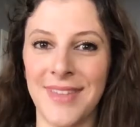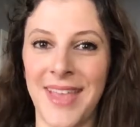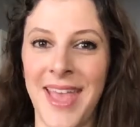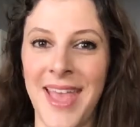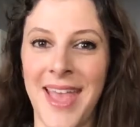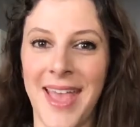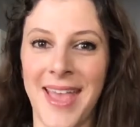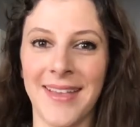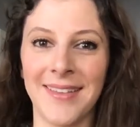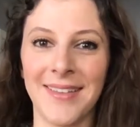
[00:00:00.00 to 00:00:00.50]

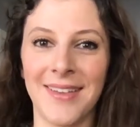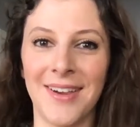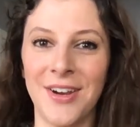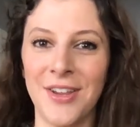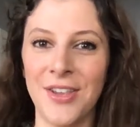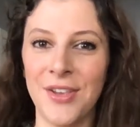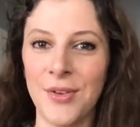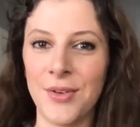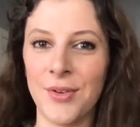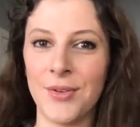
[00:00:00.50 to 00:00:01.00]
hey, are
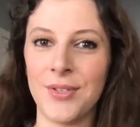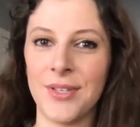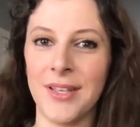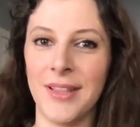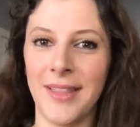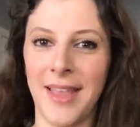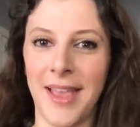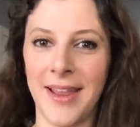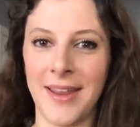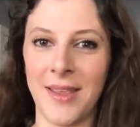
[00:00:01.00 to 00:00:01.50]
you
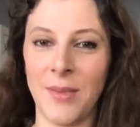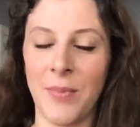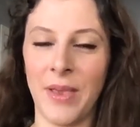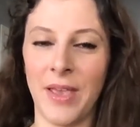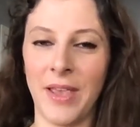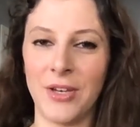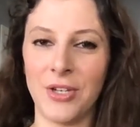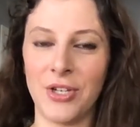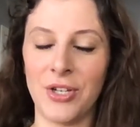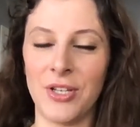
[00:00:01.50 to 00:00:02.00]
using landing
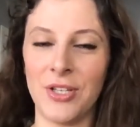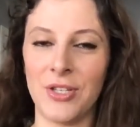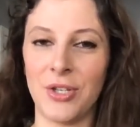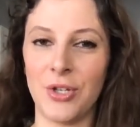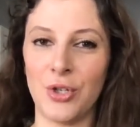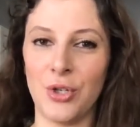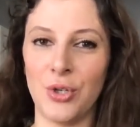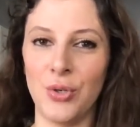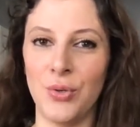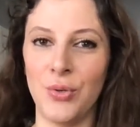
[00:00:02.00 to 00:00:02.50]

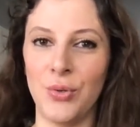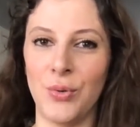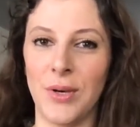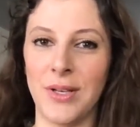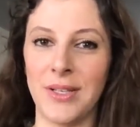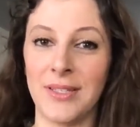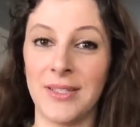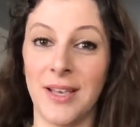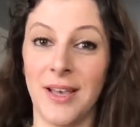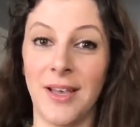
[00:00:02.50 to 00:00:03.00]
pages to
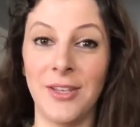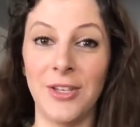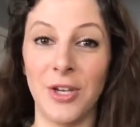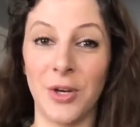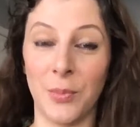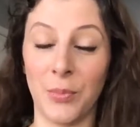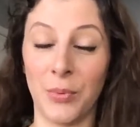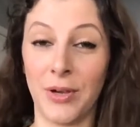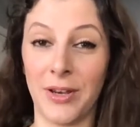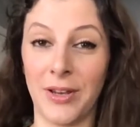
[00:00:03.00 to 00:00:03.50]
sell your
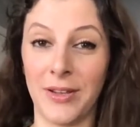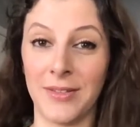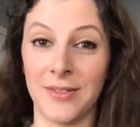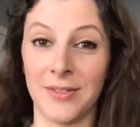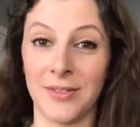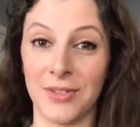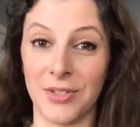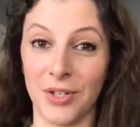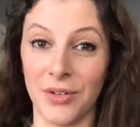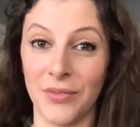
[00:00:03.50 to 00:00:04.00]
products
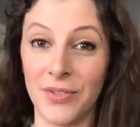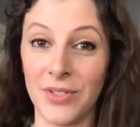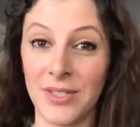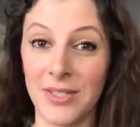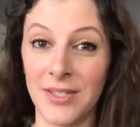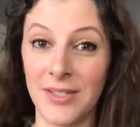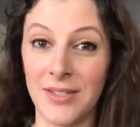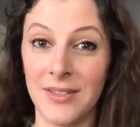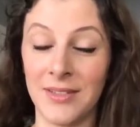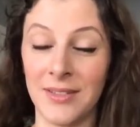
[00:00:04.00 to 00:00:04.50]
and
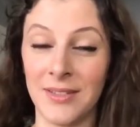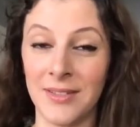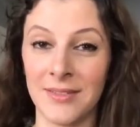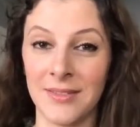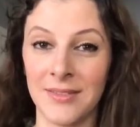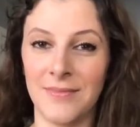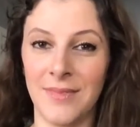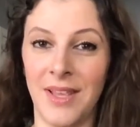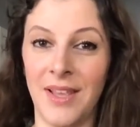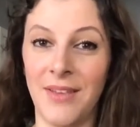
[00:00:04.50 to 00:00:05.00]
services?
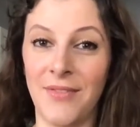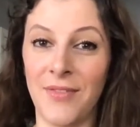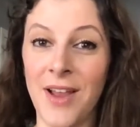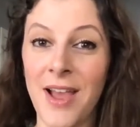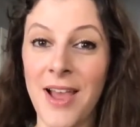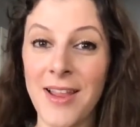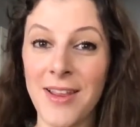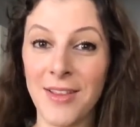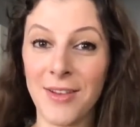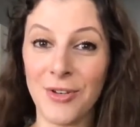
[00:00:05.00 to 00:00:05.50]
If
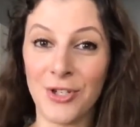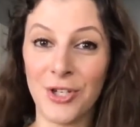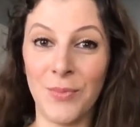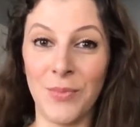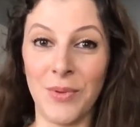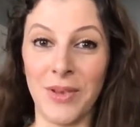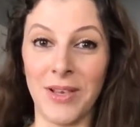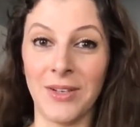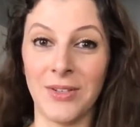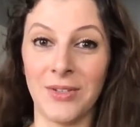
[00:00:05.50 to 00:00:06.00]
not, you should
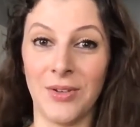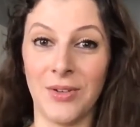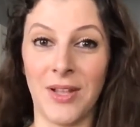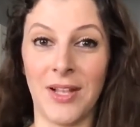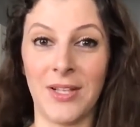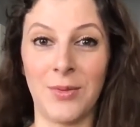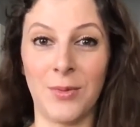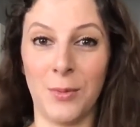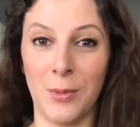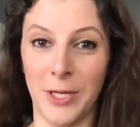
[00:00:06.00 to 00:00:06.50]
be. So
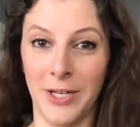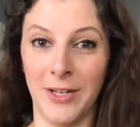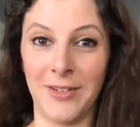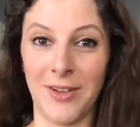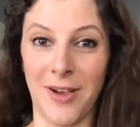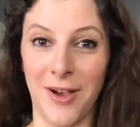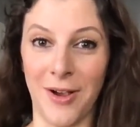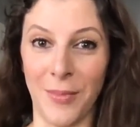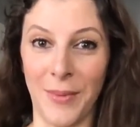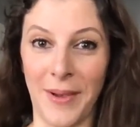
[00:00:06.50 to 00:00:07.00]
that's what we're going to
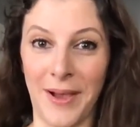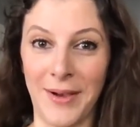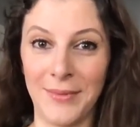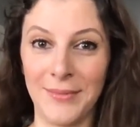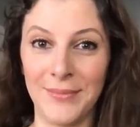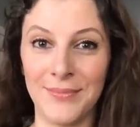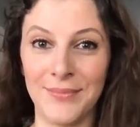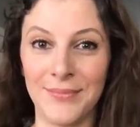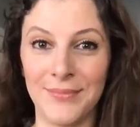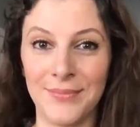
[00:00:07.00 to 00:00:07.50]
talk about.
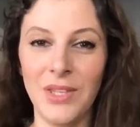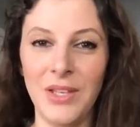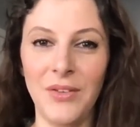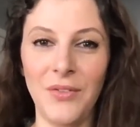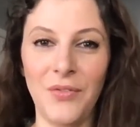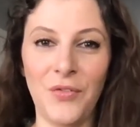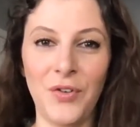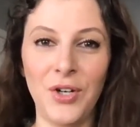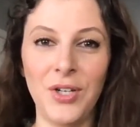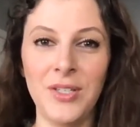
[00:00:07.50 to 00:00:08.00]

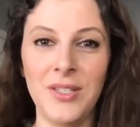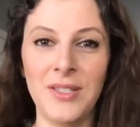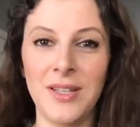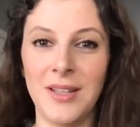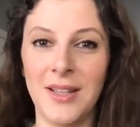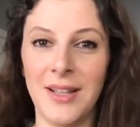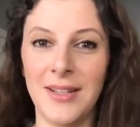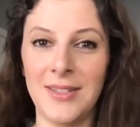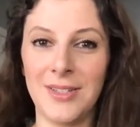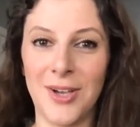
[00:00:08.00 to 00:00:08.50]
First,
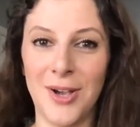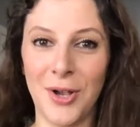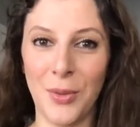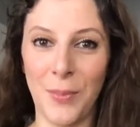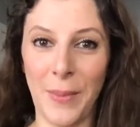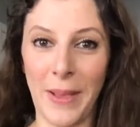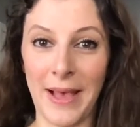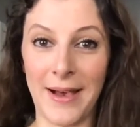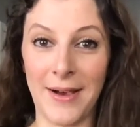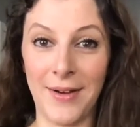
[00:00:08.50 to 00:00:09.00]
let's talk
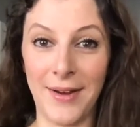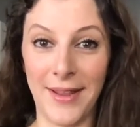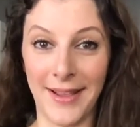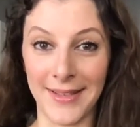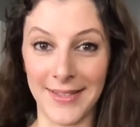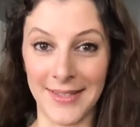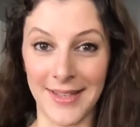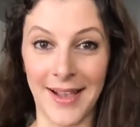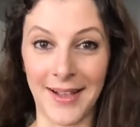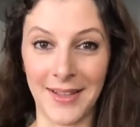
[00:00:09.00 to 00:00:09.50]
about
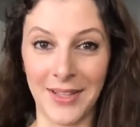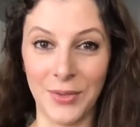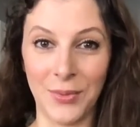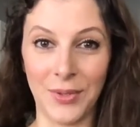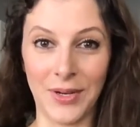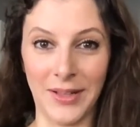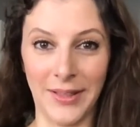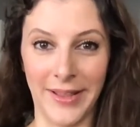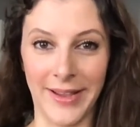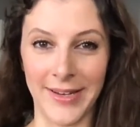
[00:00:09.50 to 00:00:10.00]
exactly
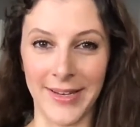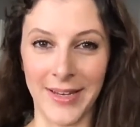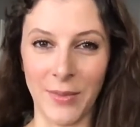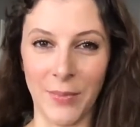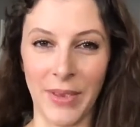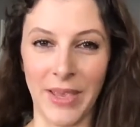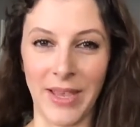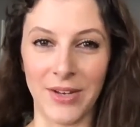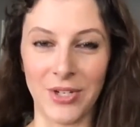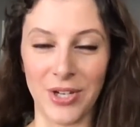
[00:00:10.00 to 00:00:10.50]
what a landing
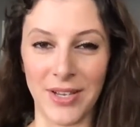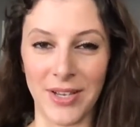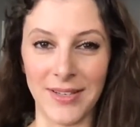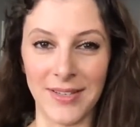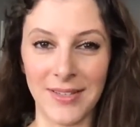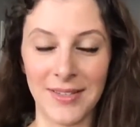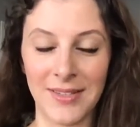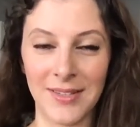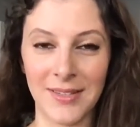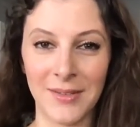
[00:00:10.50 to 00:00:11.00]
page
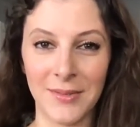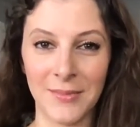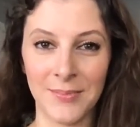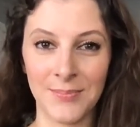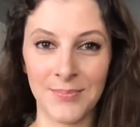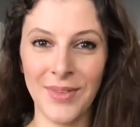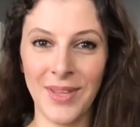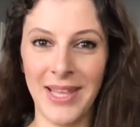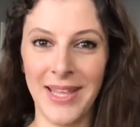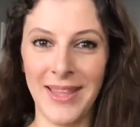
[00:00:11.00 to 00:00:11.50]
is.
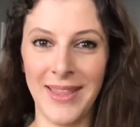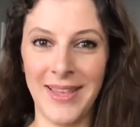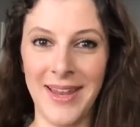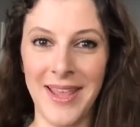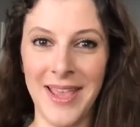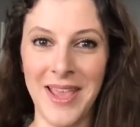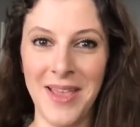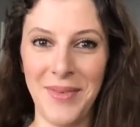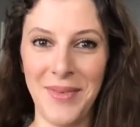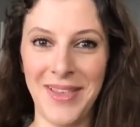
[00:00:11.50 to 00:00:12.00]
The
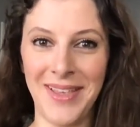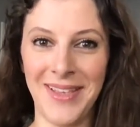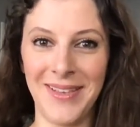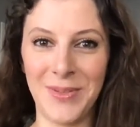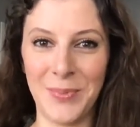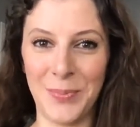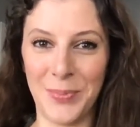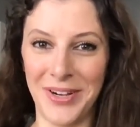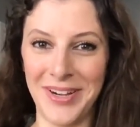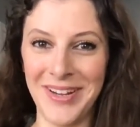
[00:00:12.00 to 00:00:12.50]
name
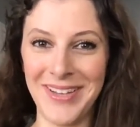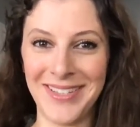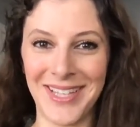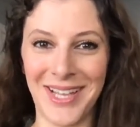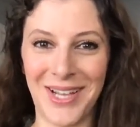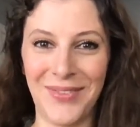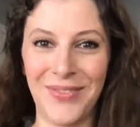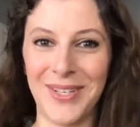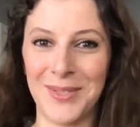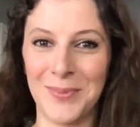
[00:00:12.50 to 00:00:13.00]
is pretty
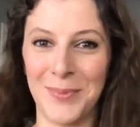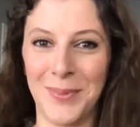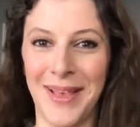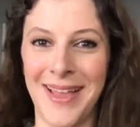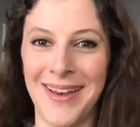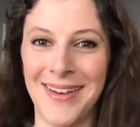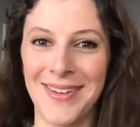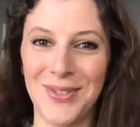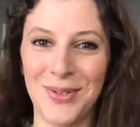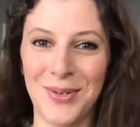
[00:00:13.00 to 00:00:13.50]
self
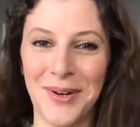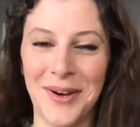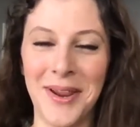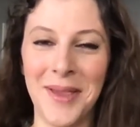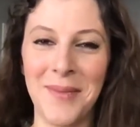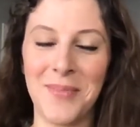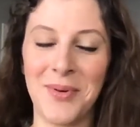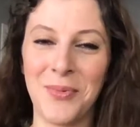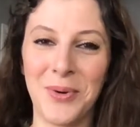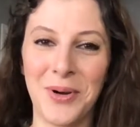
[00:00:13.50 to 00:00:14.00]
explanatory,
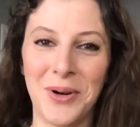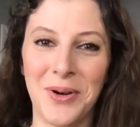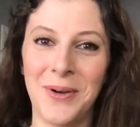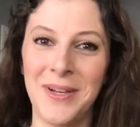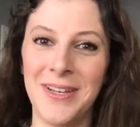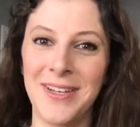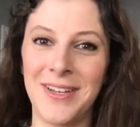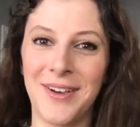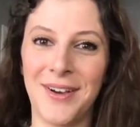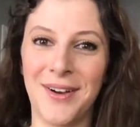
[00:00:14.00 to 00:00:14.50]
but we're
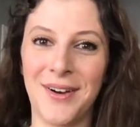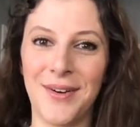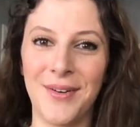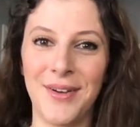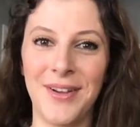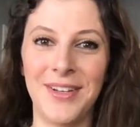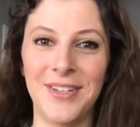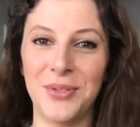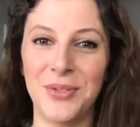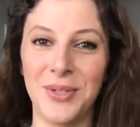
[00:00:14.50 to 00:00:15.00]
going to go
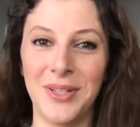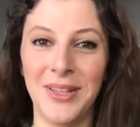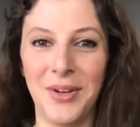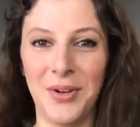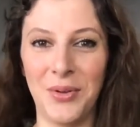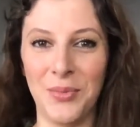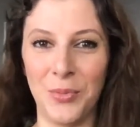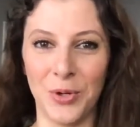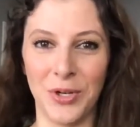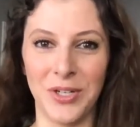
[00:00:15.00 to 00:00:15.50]
into a
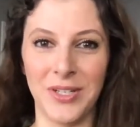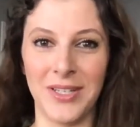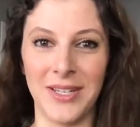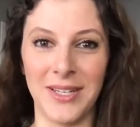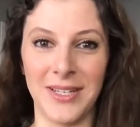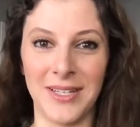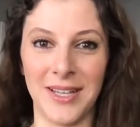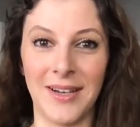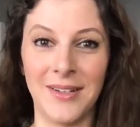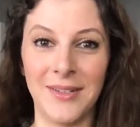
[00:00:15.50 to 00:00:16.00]
little more
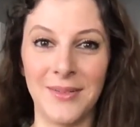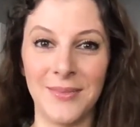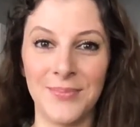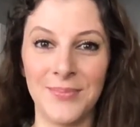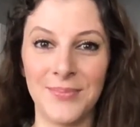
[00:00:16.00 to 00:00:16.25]
detail.